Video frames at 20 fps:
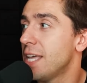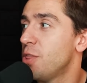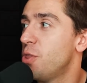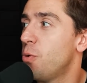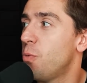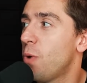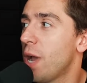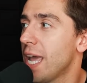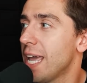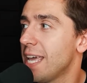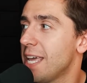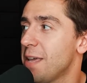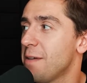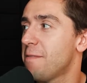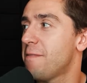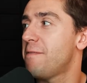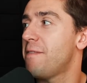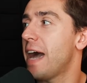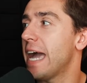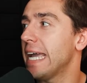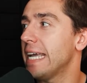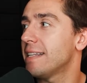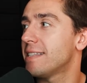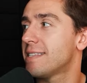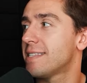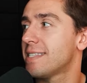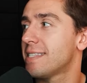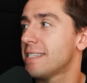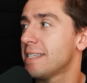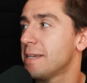The way he
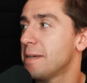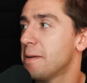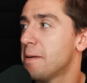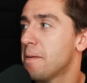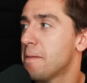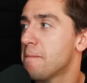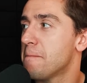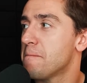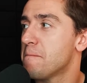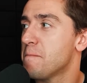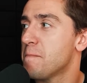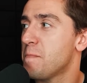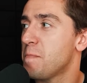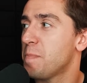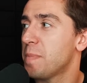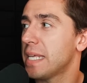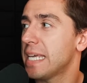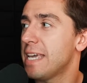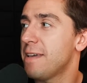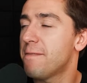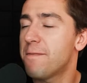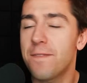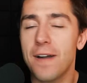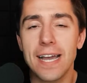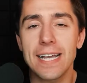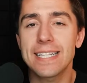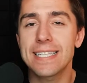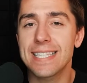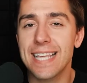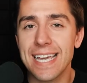fights
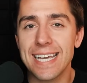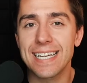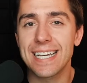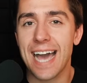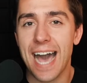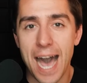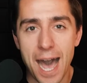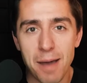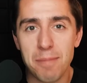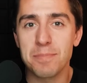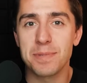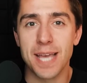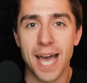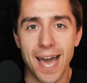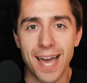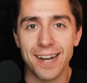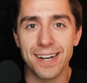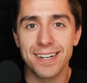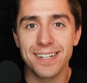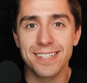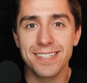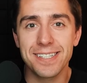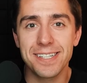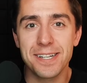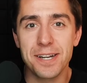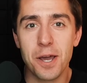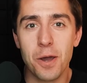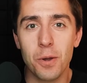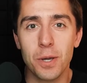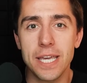like Hamzat.
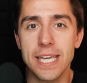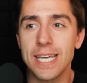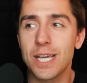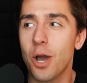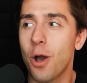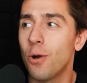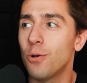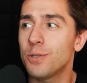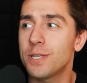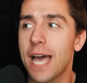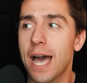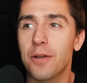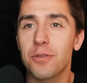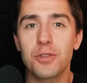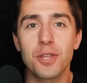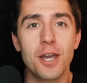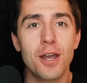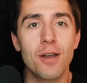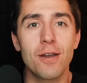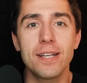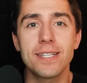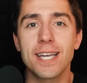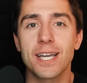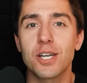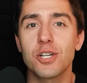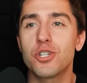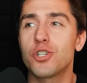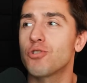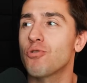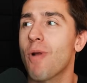You know, he goes out there, he's like
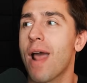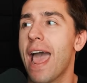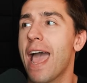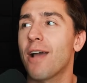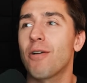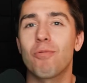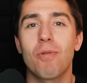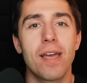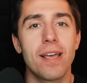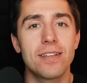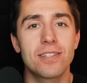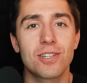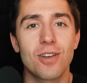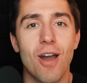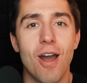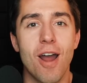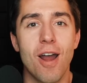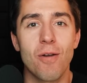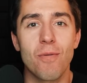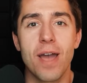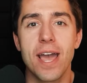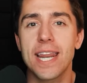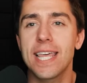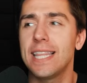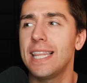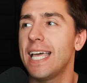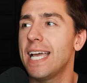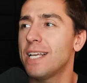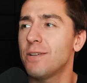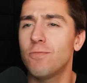a drag race car, right? He
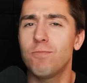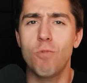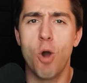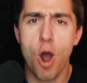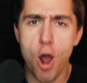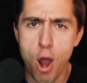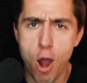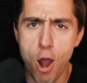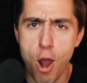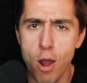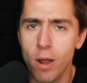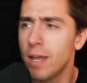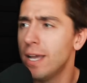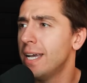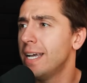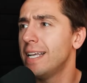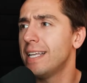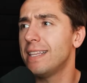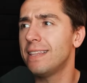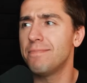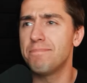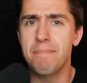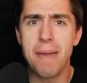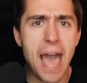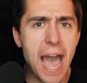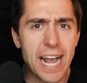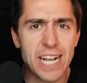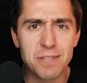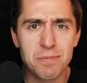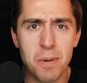lays
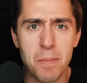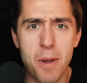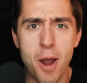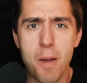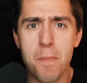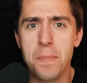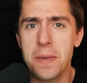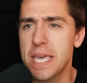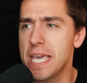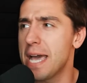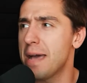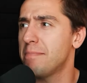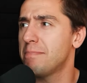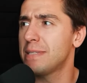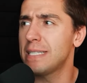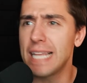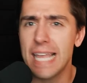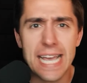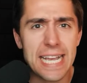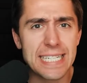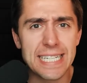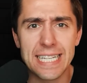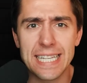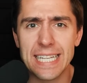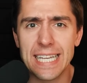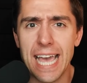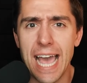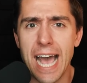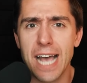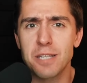maximum RPMs, lays on
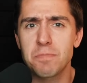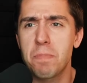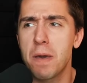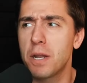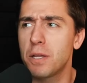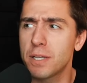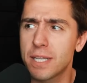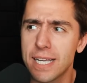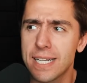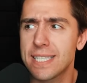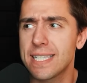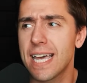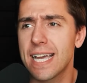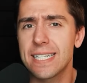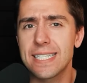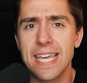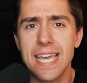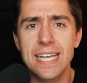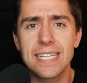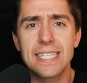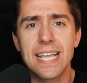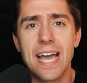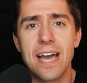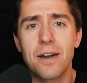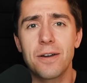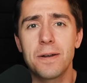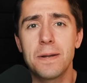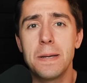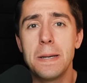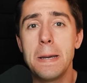the gas pedal, gets that
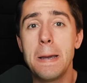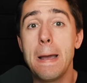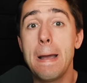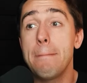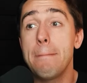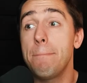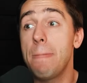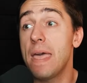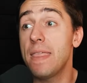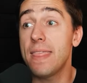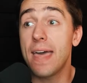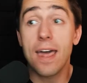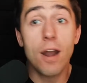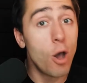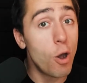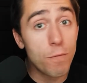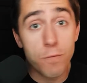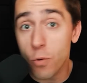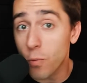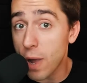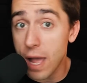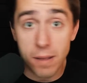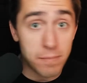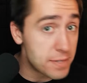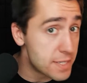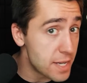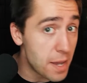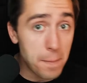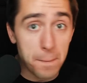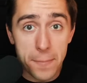takedown, and that
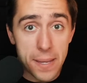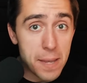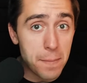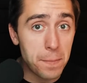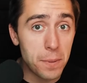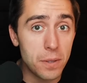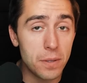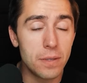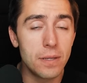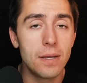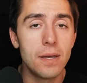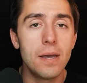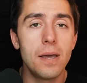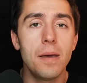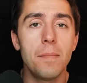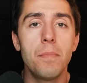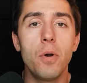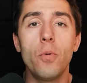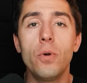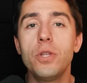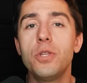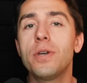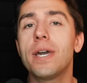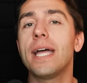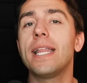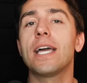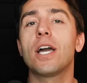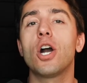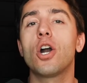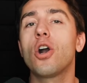overwhelms some people. But when you
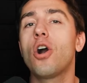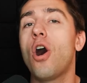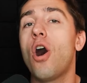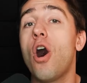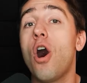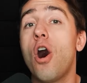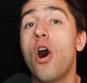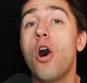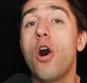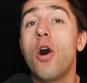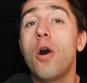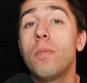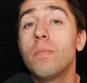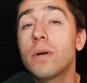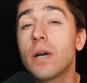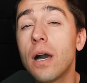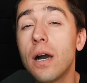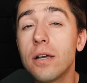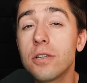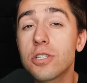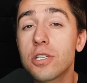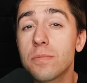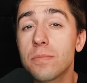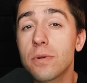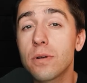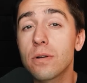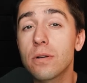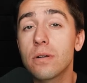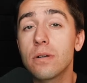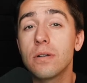got like a calm
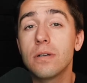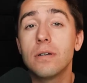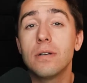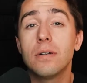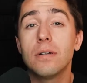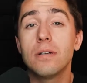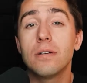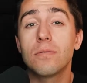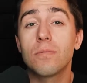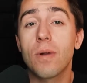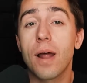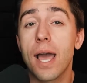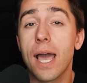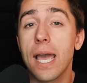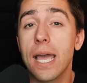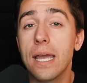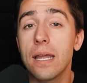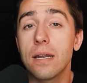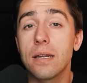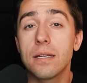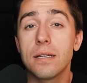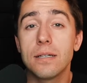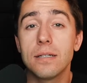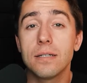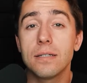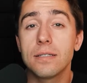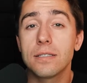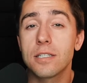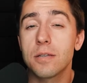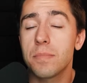customer, right?
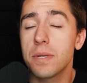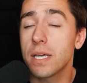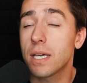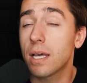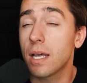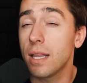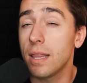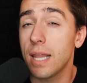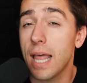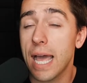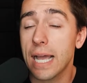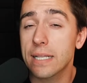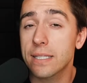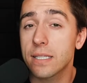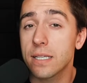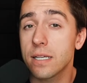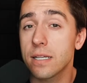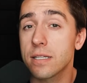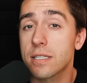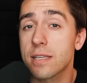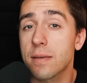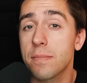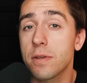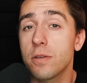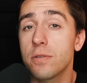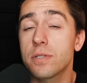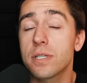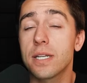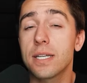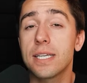Somebody collected, somebody
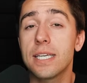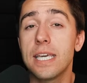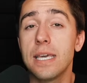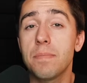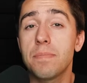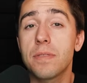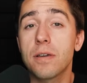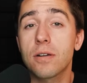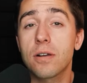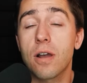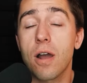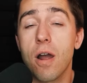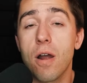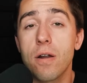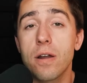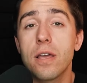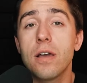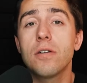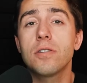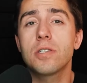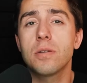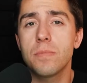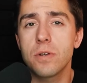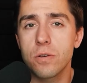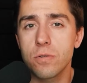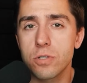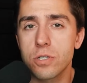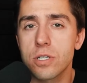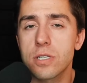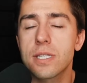who's going to keep their cardio, somebody
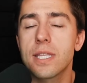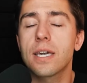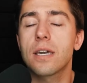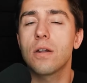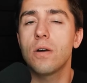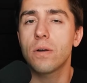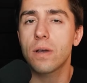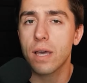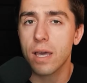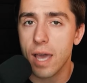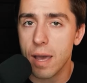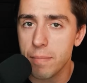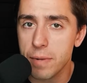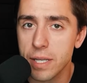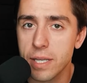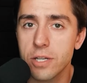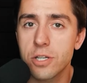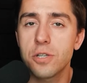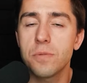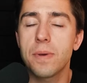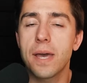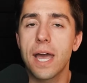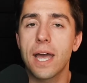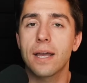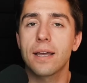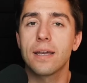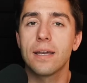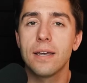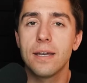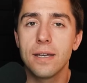who's just thinking, okay, I'm going to get you
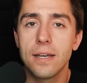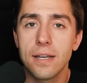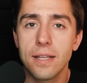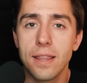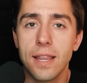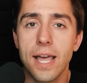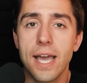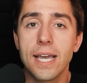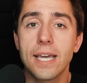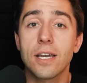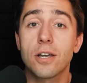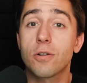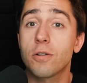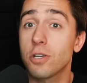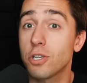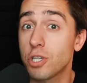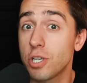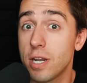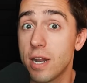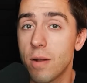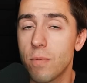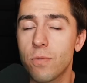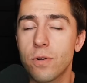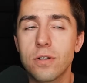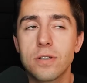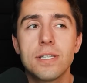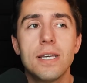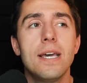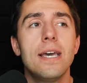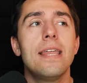back, like a Christian
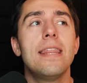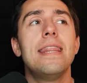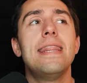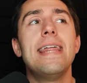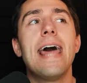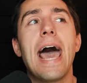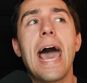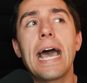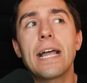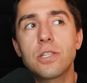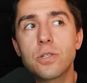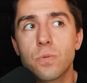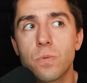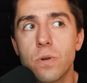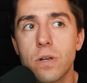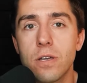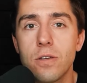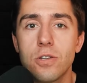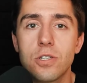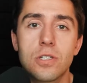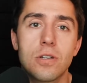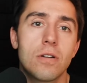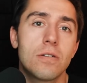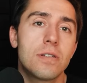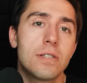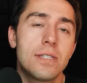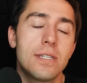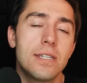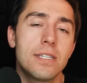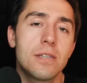Edwards, that's where you start
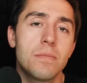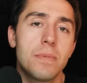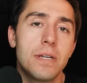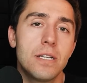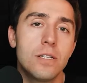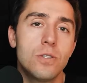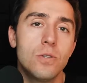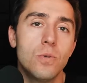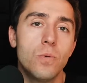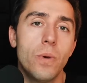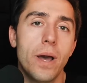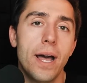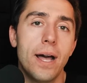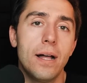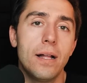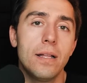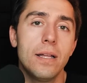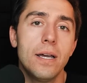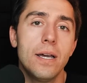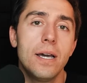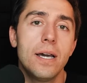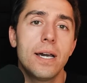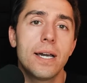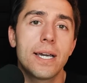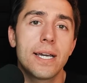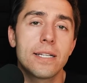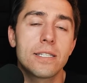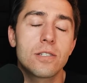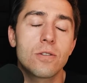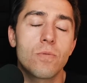to see somebody do well
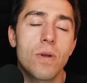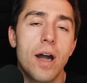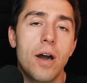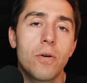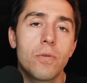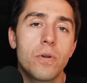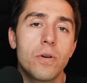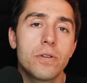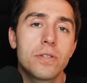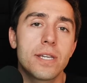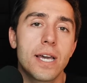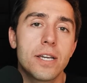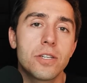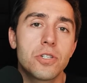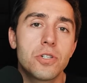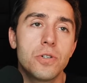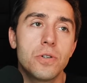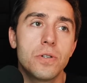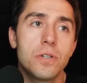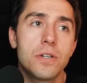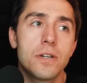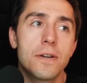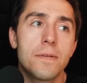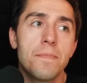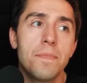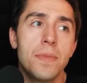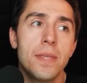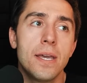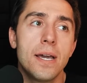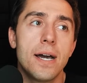against the Raul Rosas Jr.
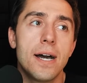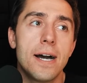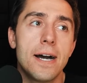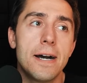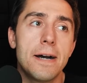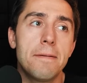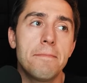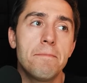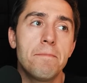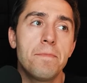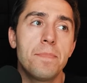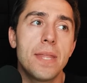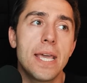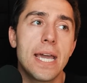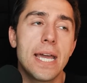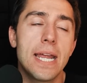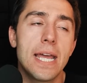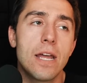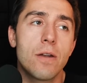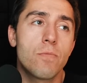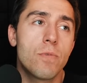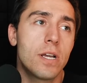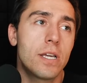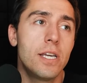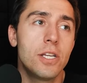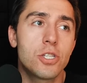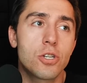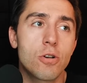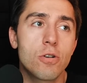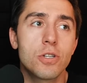And
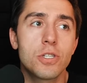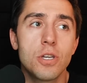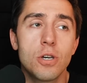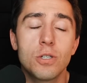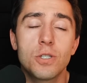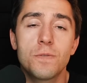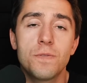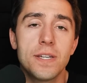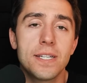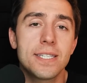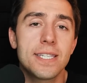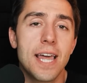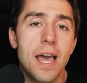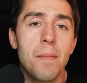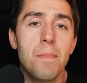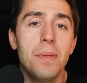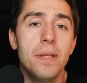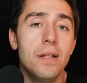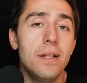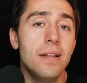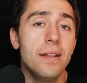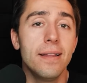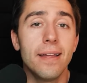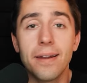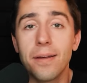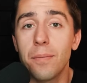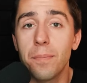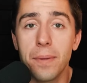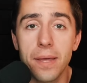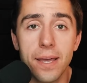Ricky Turcios fits that bill a
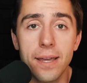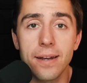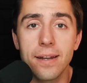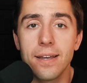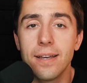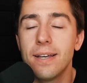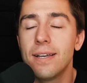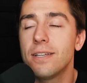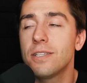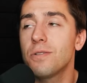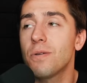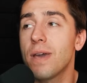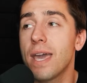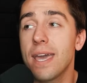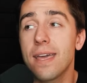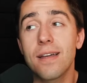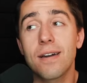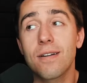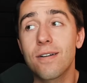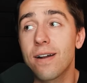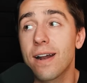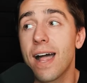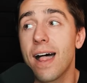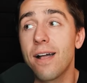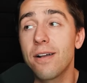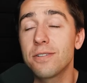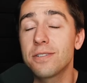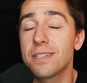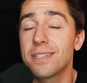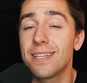little bit. So
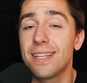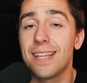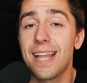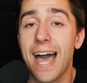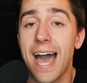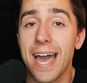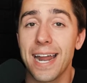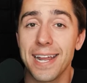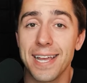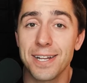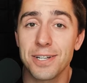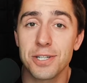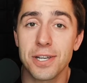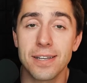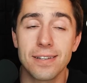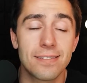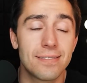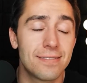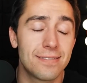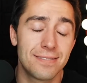$800 is a lot, AJ.